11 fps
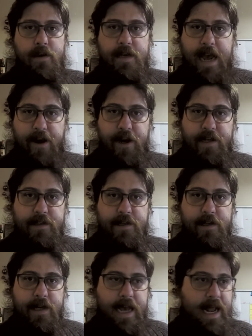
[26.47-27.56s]

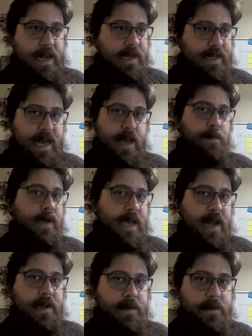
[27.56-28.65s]
character, and game
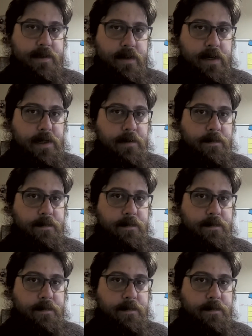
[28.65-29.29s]
mechanic design.